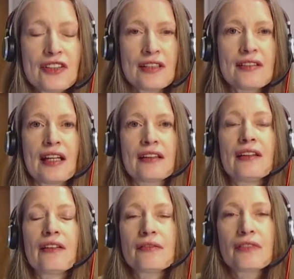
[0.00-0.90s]
is that, you
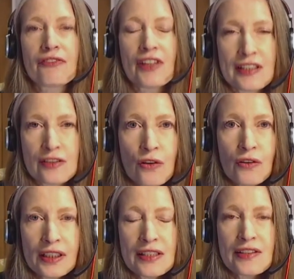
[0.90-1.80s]
know, the Fed is not
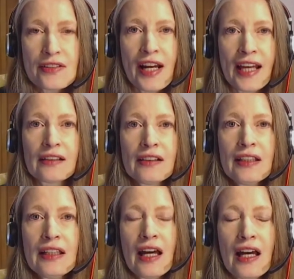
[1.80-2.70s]
going to derail
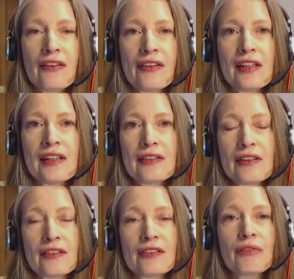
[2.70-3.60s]
the
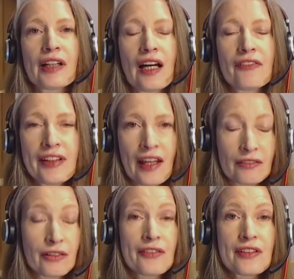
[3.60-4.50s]
recovery, that
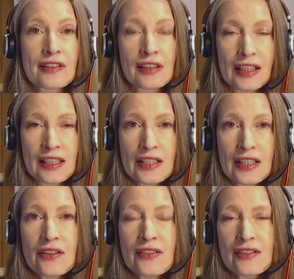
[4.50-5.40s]
growth is going to
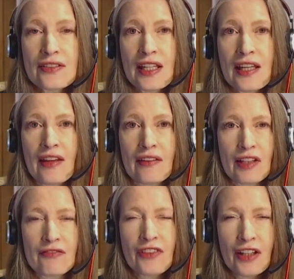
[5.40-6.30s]
continue this year,
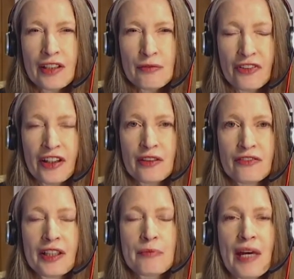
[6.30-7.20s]
that very, very,
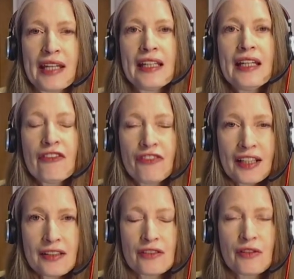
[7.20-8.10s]
very many
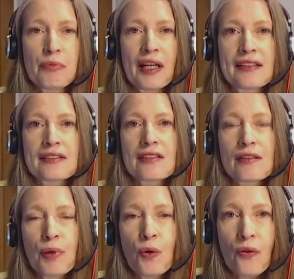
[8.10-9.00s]
factors are in place to
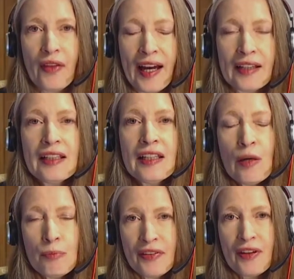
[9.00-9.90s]
support that.
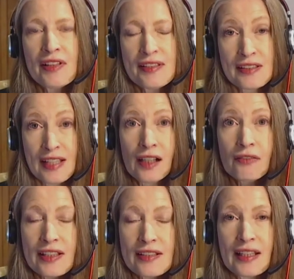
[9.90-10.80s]
But there is a tail
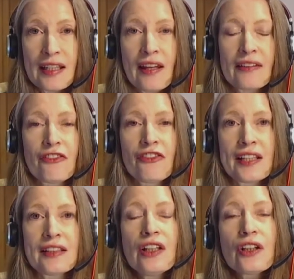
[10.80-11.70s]
risk here that the
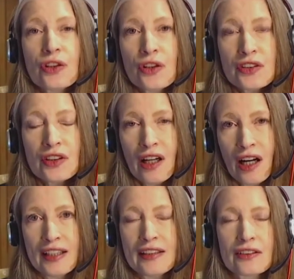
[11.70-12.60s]
Fed could
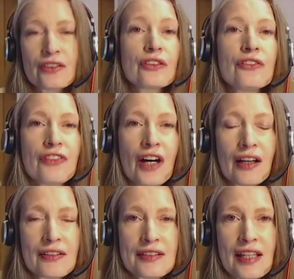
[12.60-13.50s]
hike too
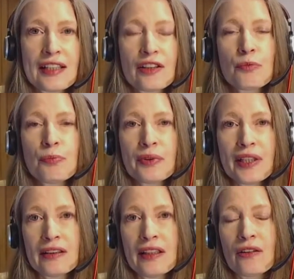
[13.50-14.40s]
fast, that it could
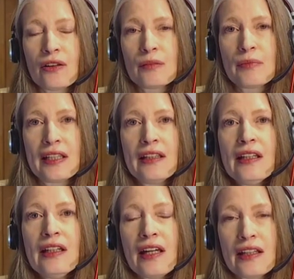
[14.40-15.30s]
bring the economy
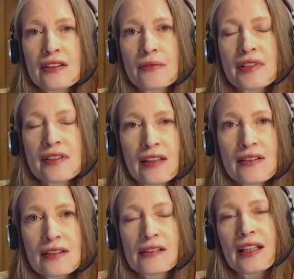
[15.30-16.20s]
to a
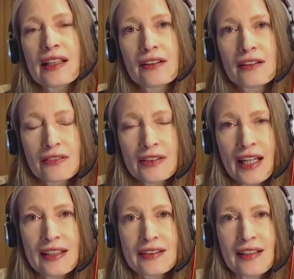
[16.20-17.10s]
standstill, that it could
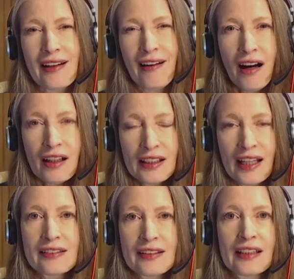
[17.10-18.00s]
create a hard
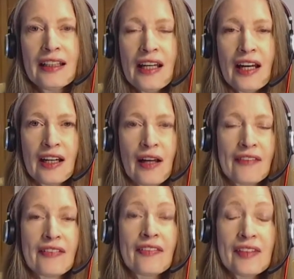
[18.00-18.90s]
landing.
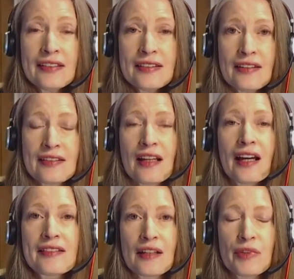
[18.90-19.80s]
And these are the
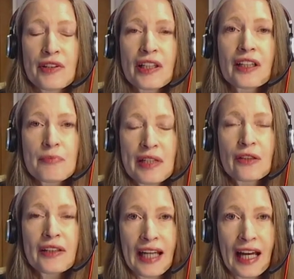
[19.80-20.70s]
signs that we were going to be
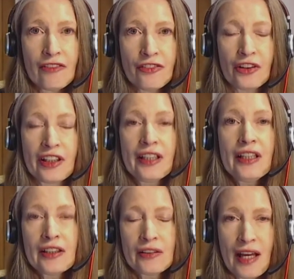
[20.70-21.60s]
looking out for,
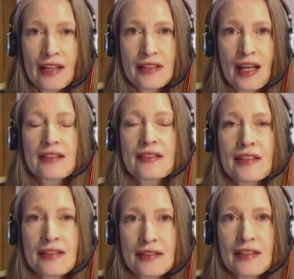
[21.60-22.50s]
you know, as
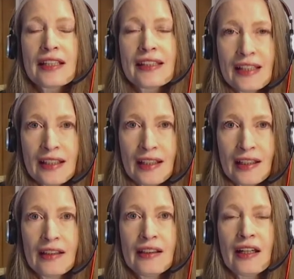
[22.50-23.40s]
this
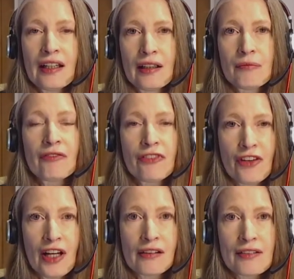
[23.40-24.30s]
year
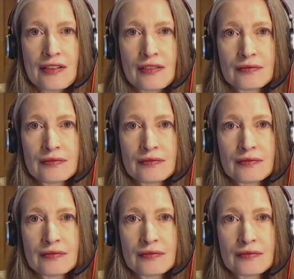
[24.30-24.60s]
unfurls.